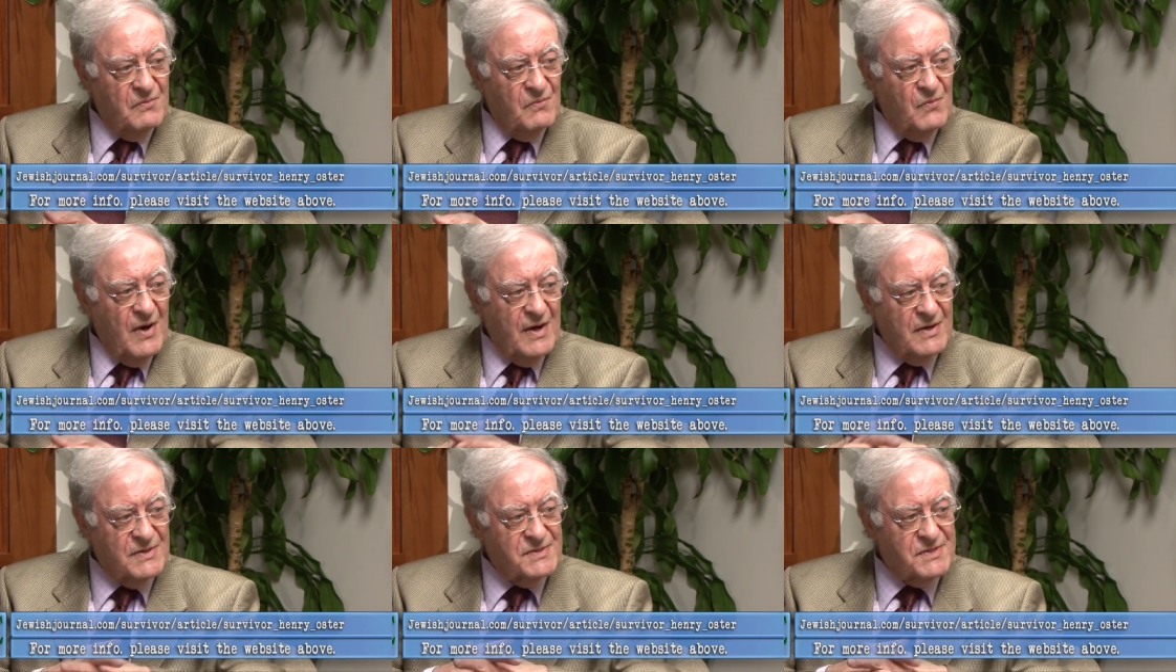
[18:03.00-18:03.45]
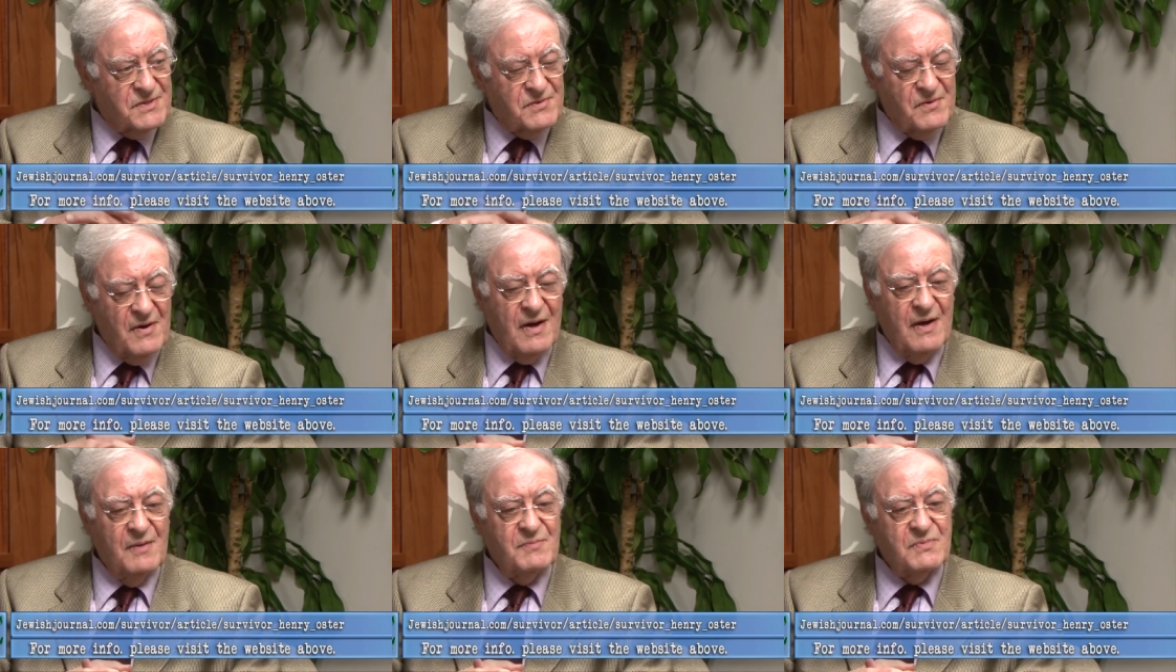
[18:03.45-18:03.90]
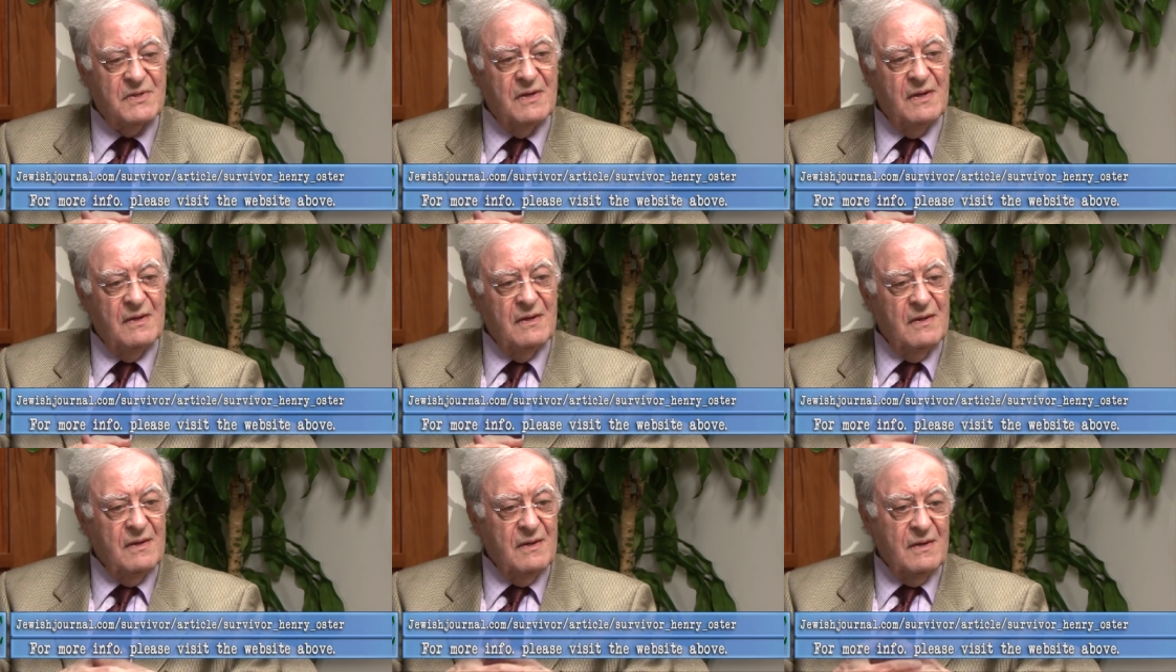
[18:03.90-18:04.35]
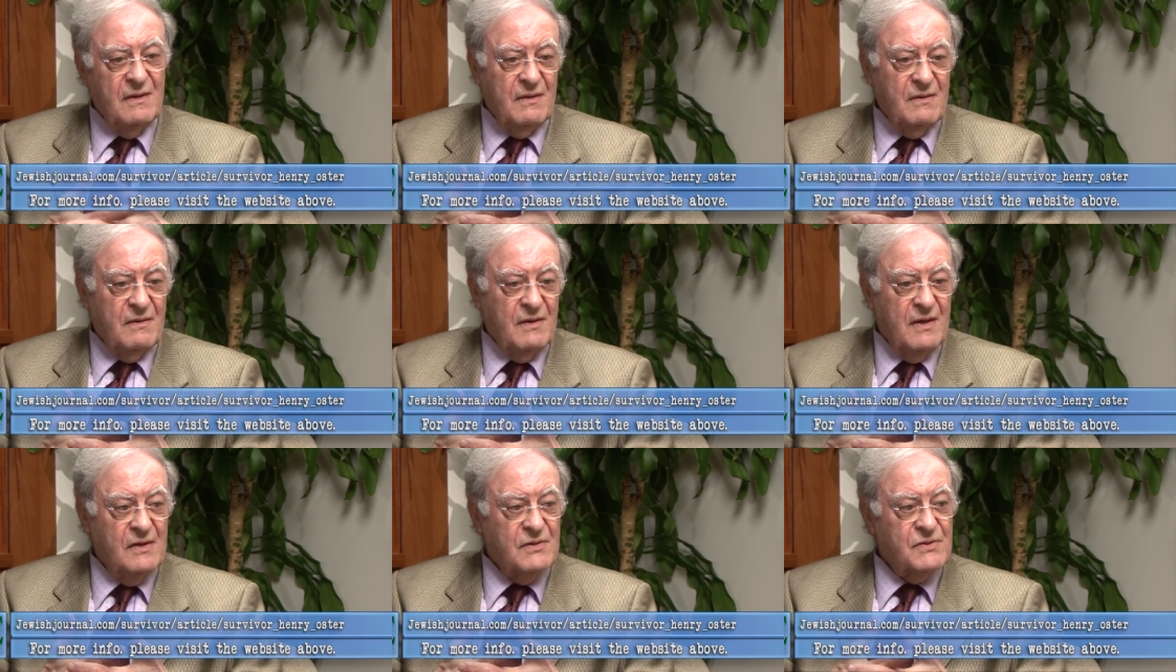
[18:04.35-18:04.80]
and white stripes,
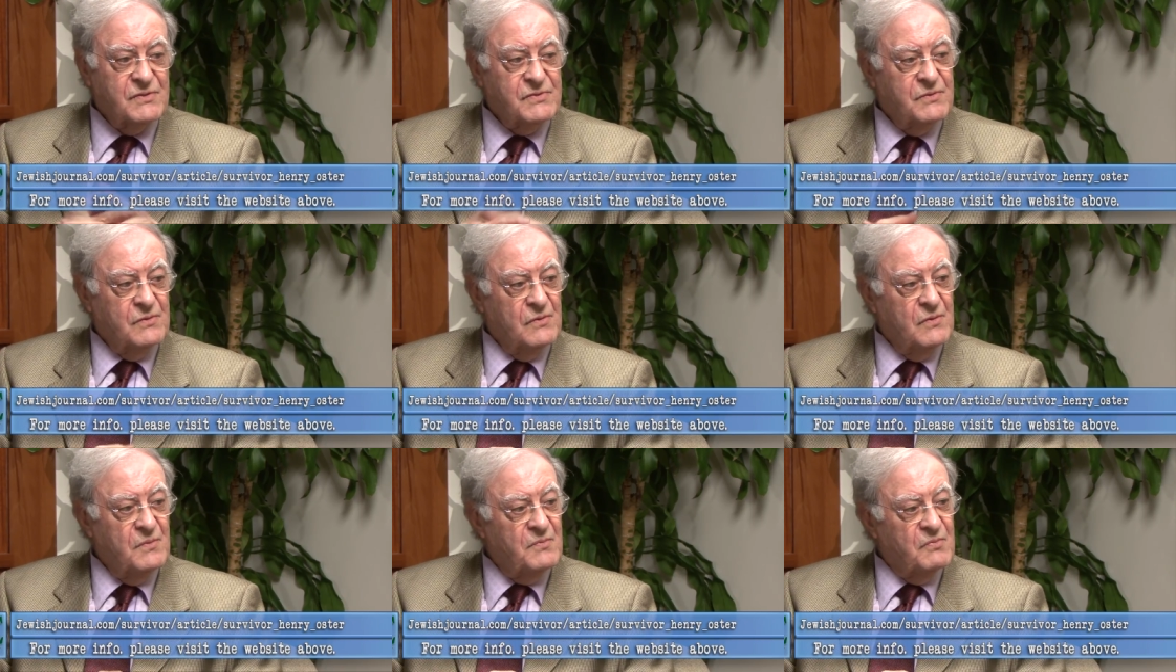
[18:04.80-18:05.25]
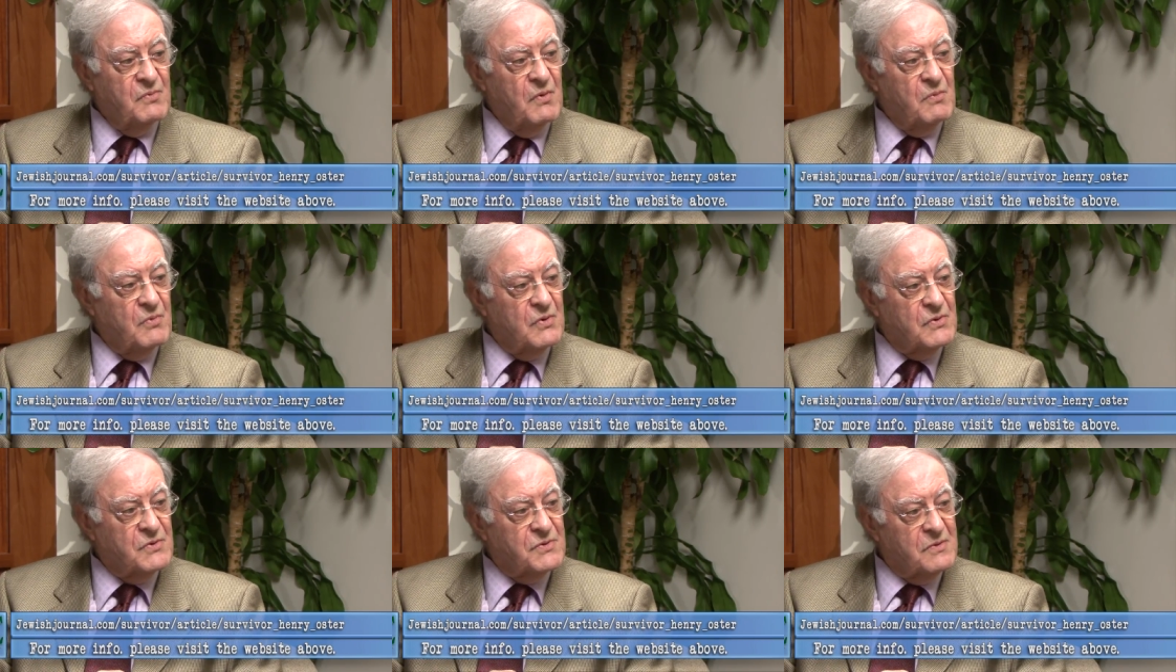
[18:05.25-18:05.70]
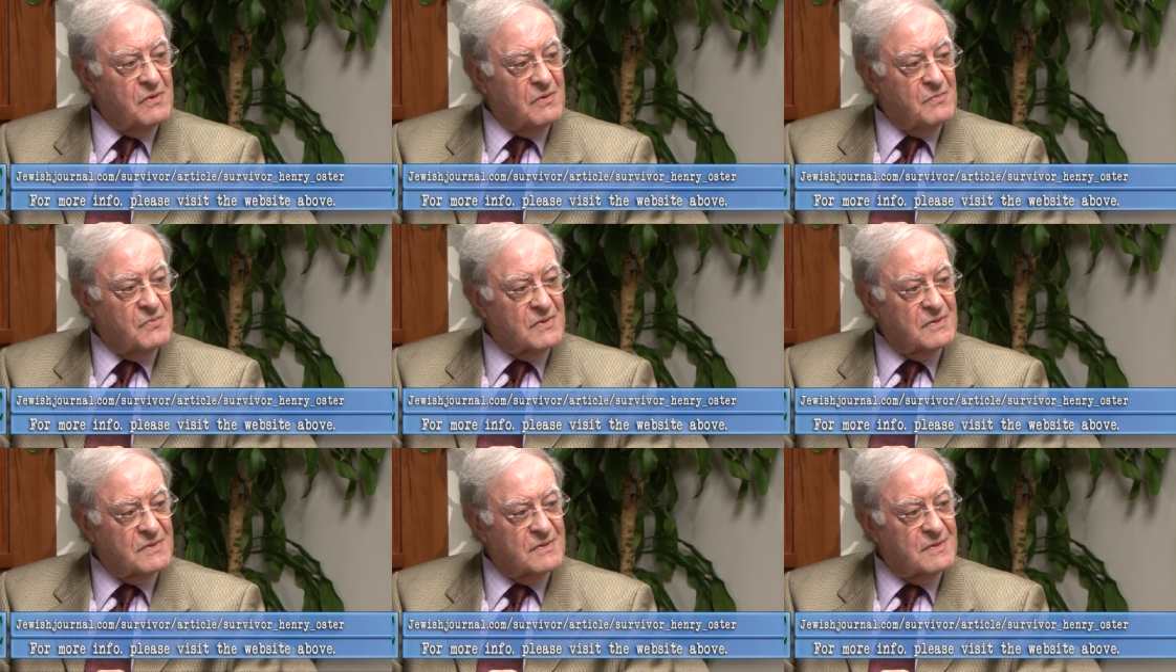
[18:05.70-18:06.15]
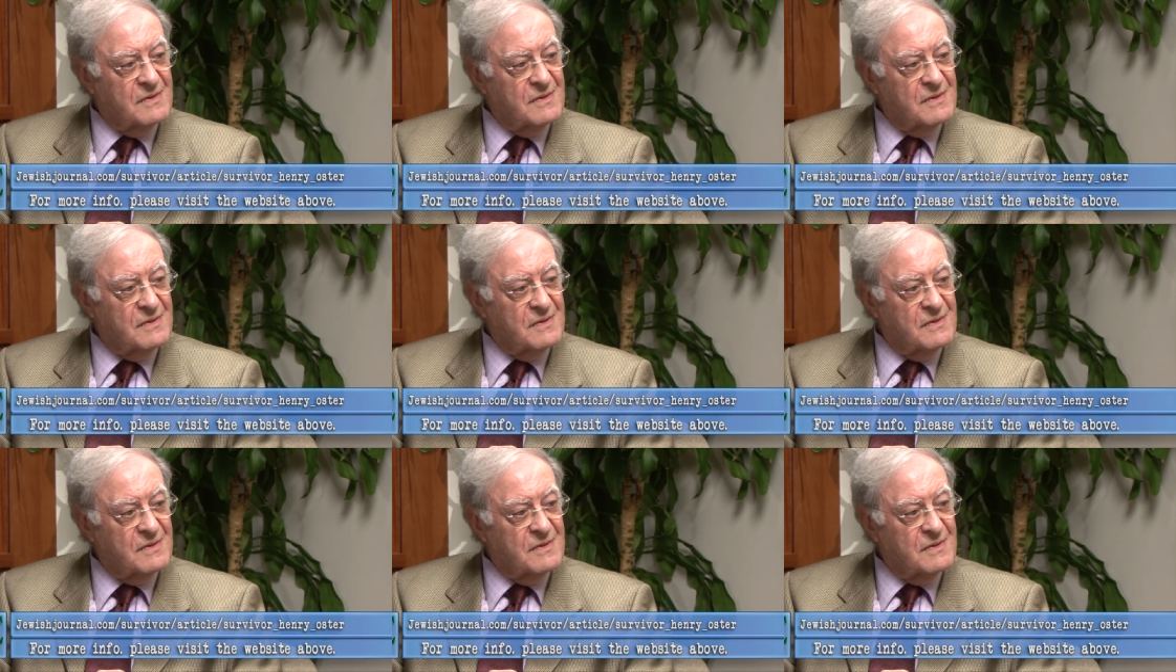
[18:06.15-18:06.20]
they assumed we were Germans.